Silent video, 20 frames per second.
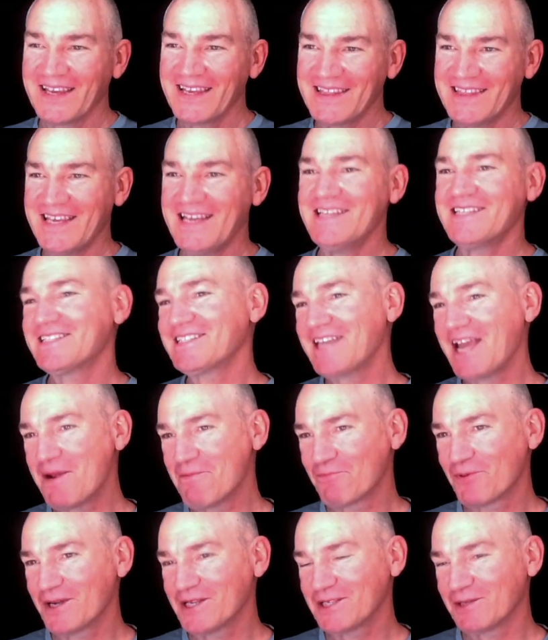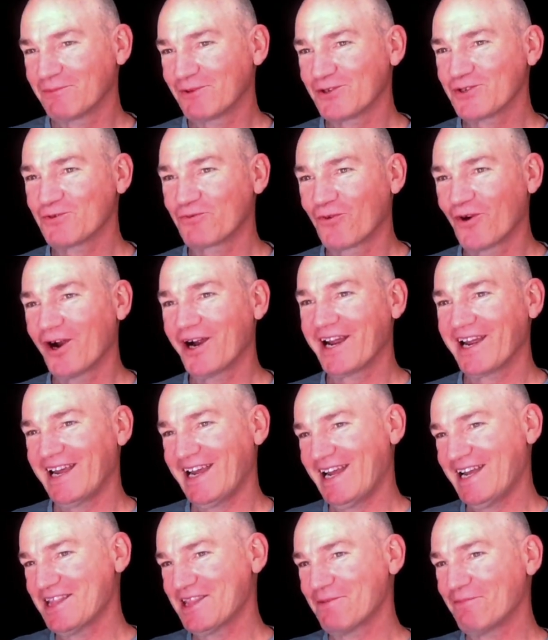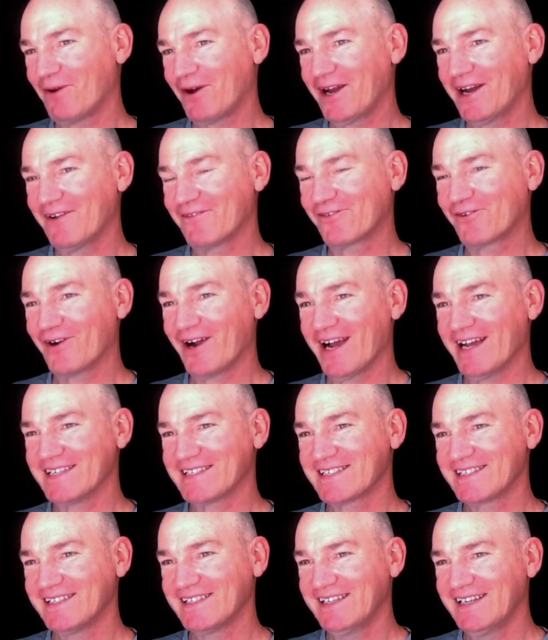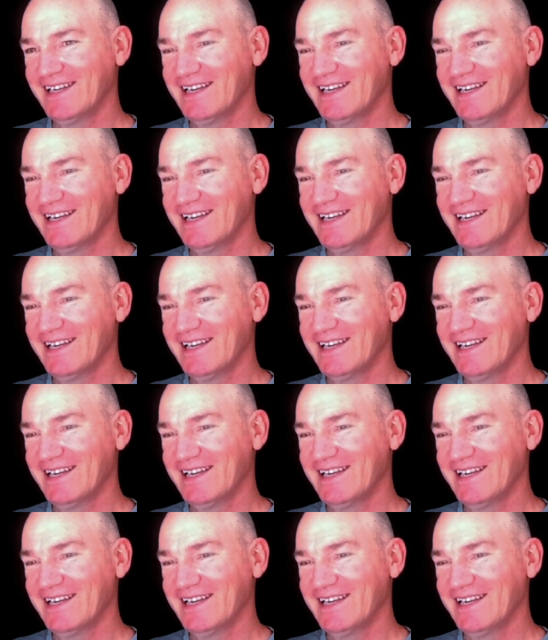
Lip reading: These same principles work in the body of Christ.